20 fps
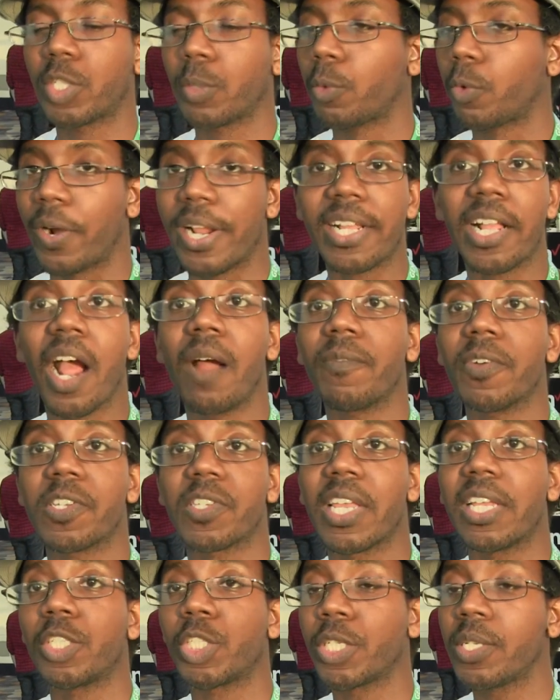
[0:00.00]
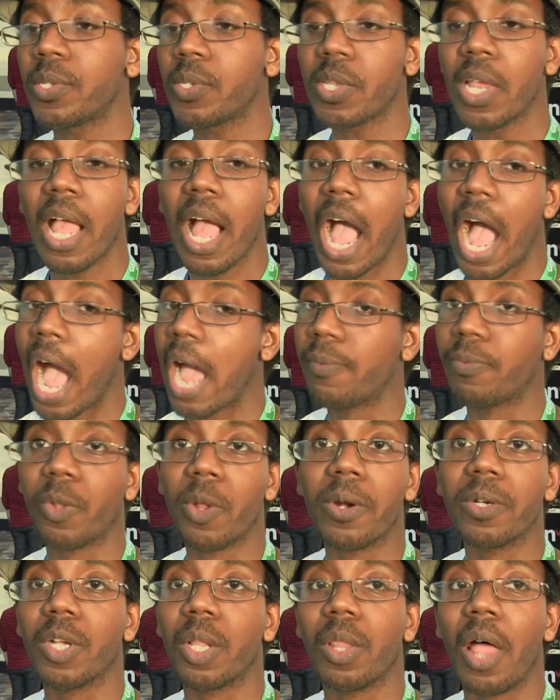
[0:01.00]
some great conversations. I've
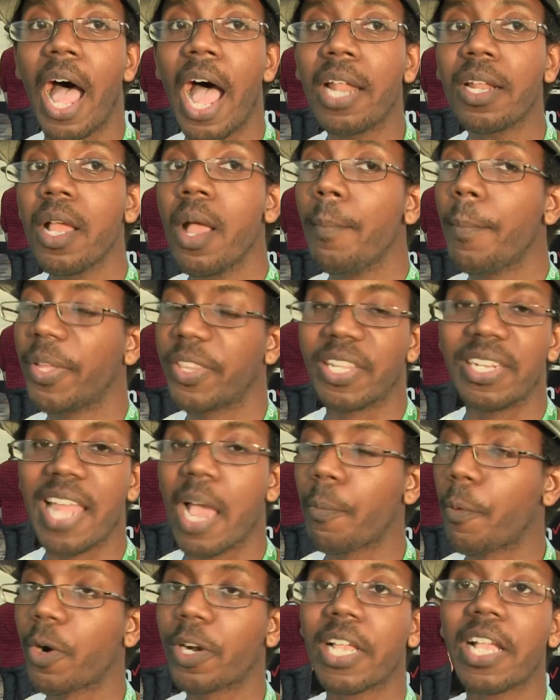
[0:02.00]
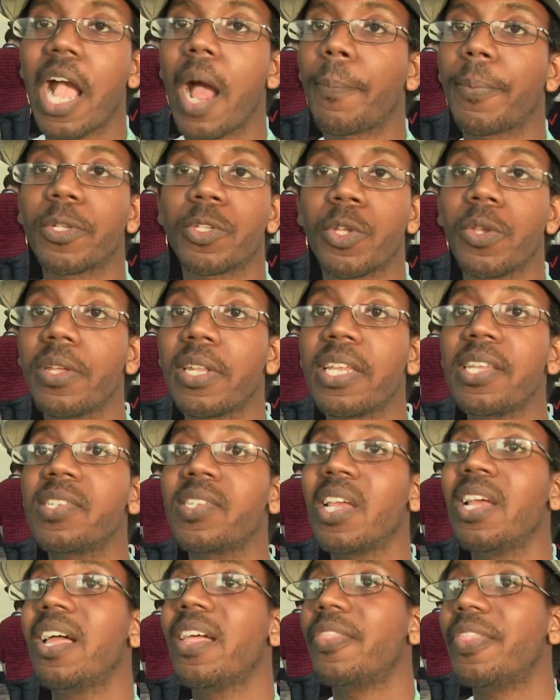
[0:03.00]
learned a lot, but the networking opportunities
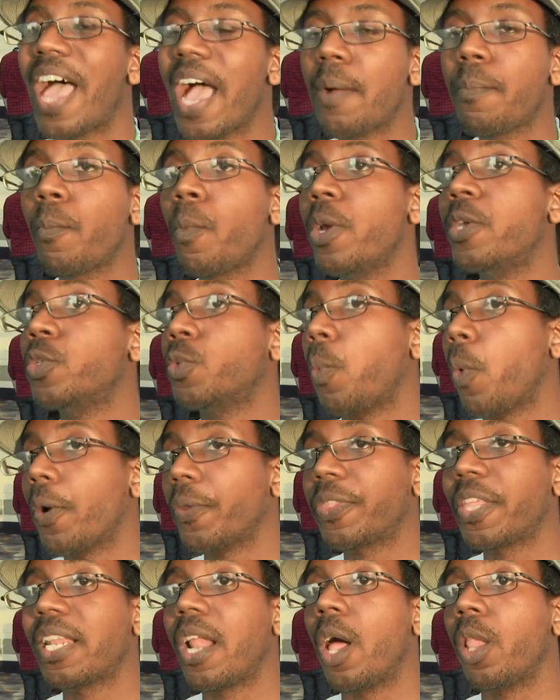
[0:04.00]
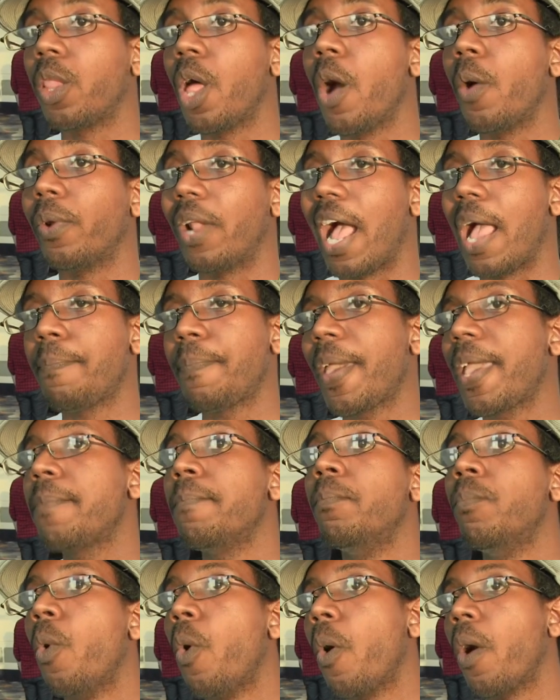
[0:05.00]
that is worth it alone. I pay
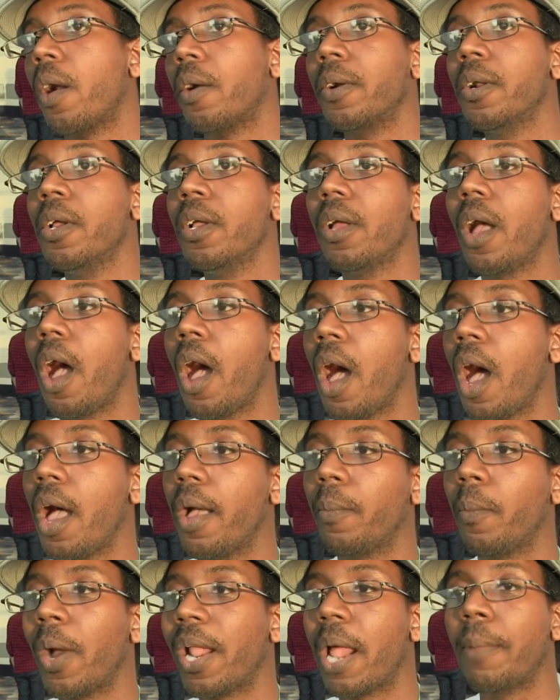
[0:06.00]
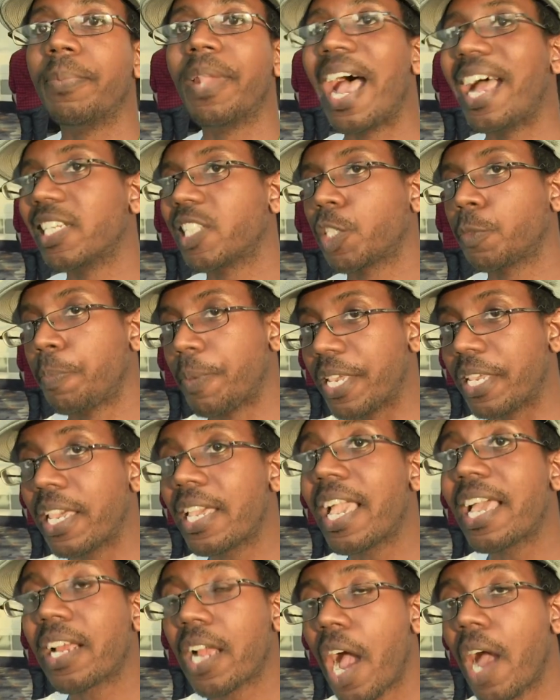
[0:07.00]
more uh, when I'm not
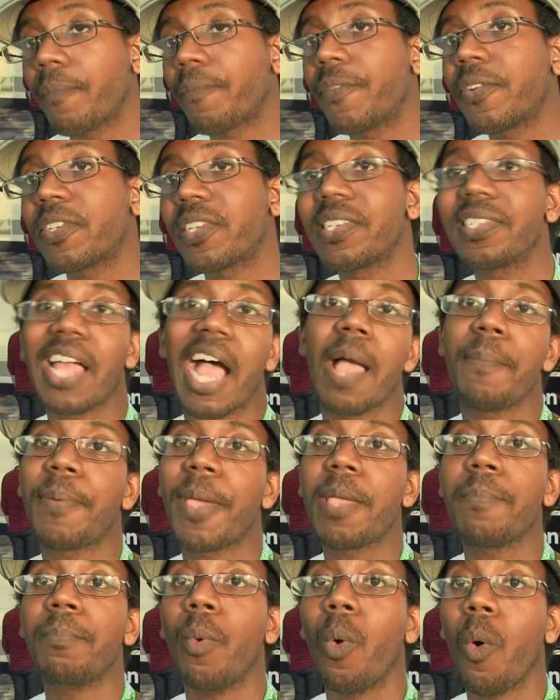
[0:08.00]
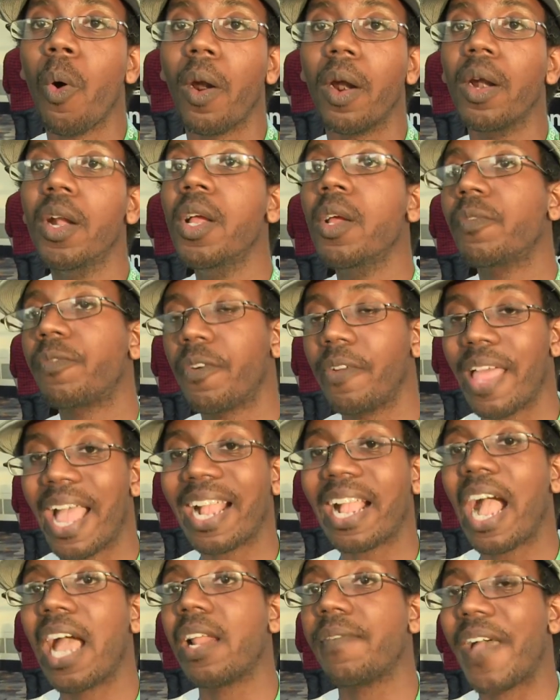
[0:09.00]
speaking at conferences. I pay more for that
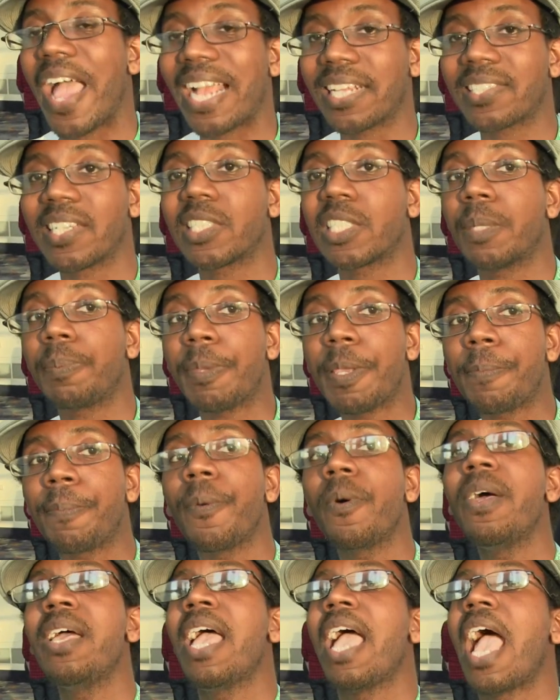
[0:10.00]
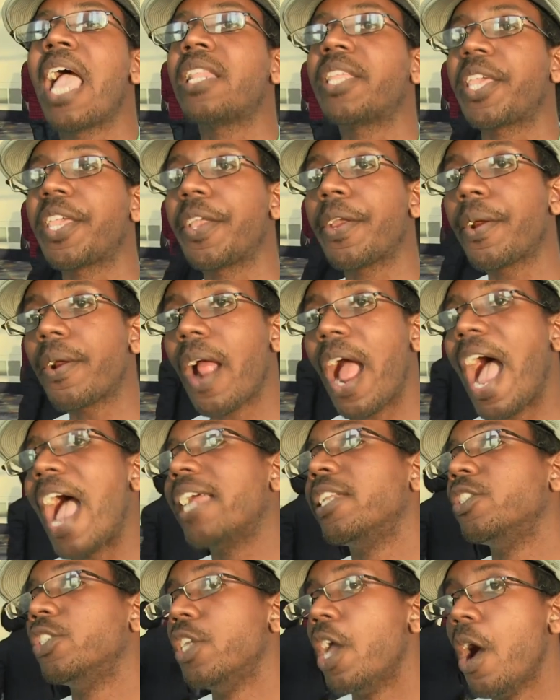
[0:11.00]
kind of access to people, and here I
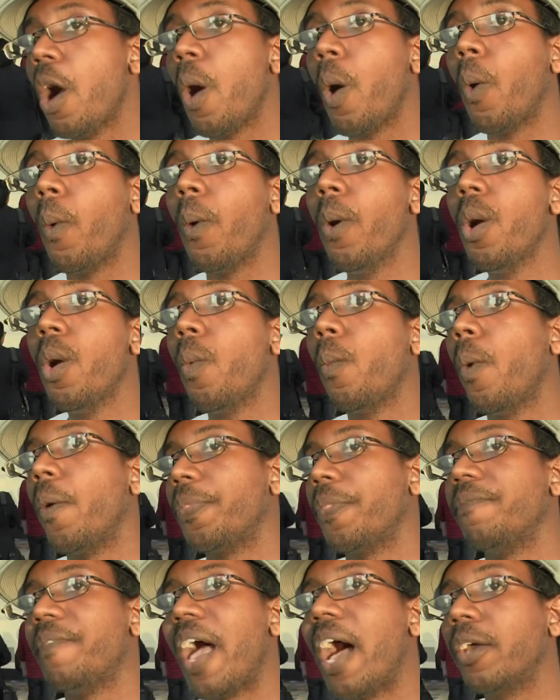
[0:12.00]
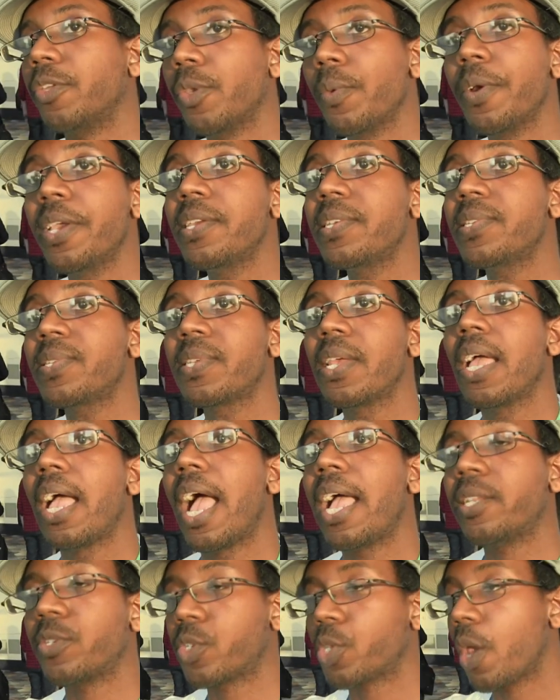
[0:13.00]
know what the value is.
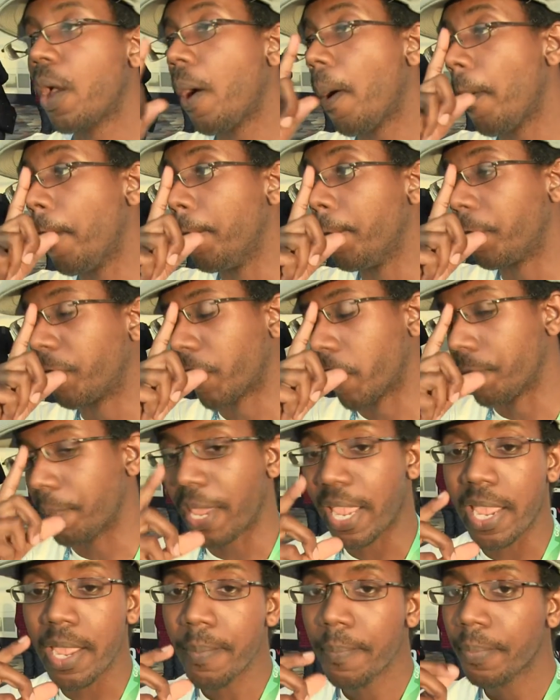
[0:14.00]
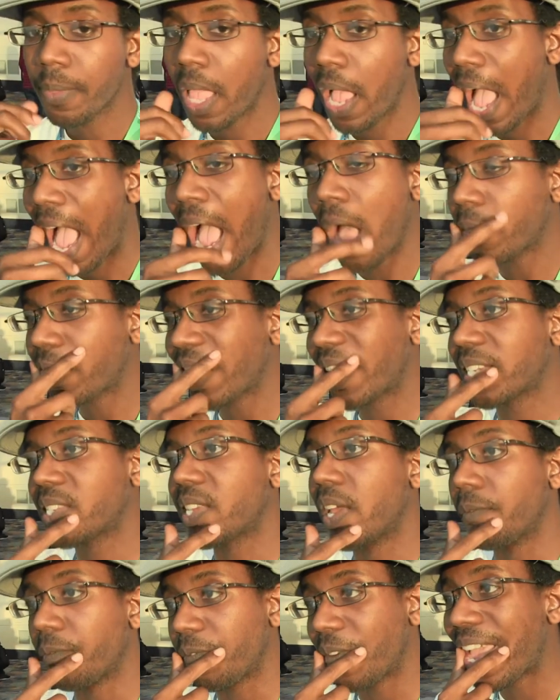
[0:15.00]
And so for me, I don't think it's
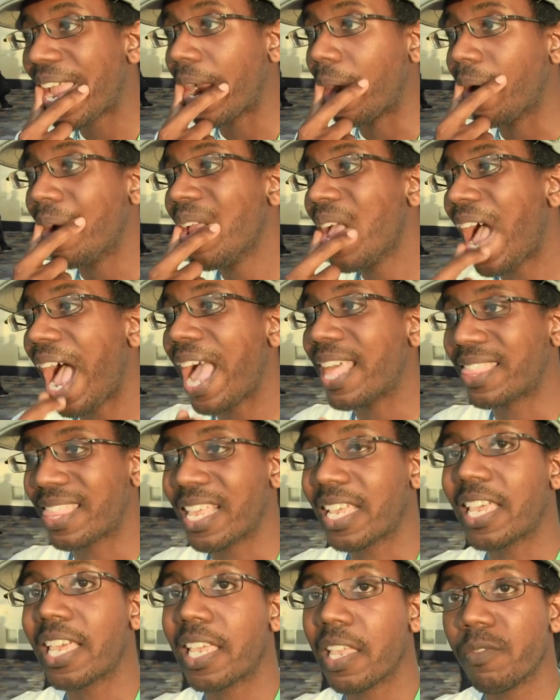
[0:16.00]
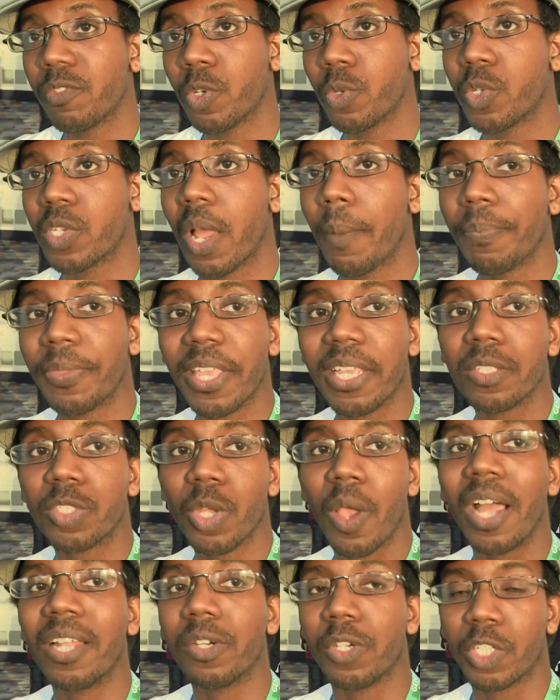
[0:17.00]
unfair. I think it gives you something
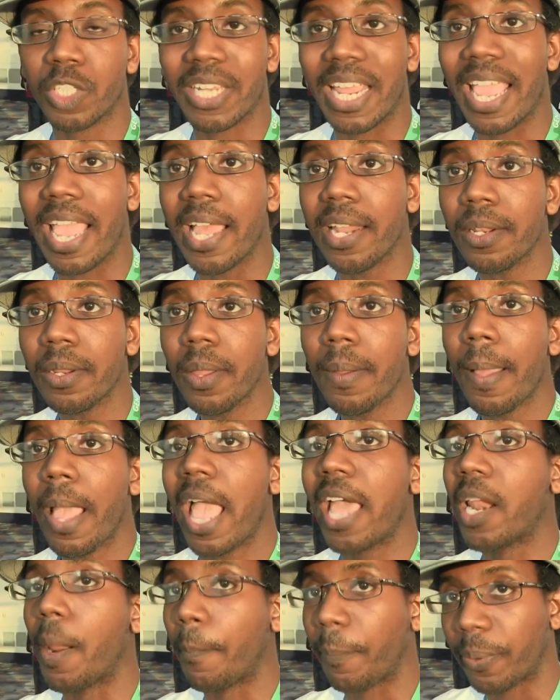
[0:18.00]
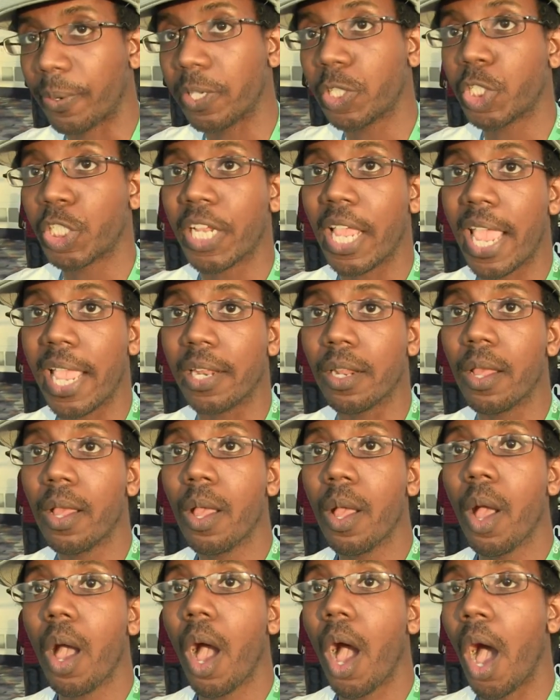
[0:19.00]
to understand and appreciate.
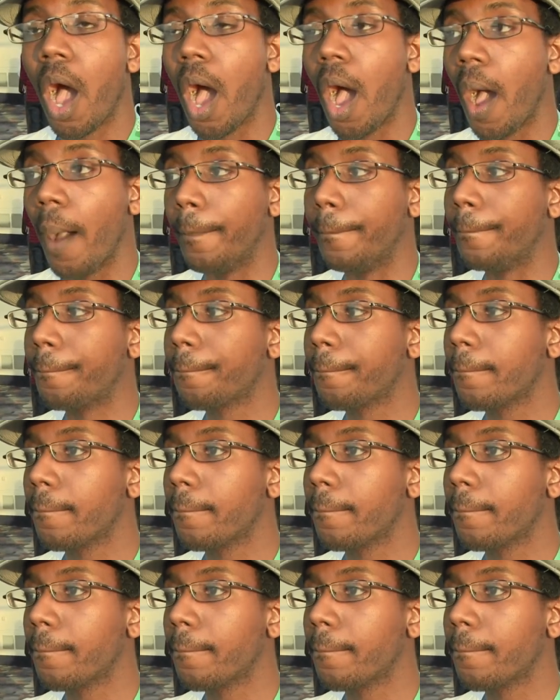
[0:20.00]
Um,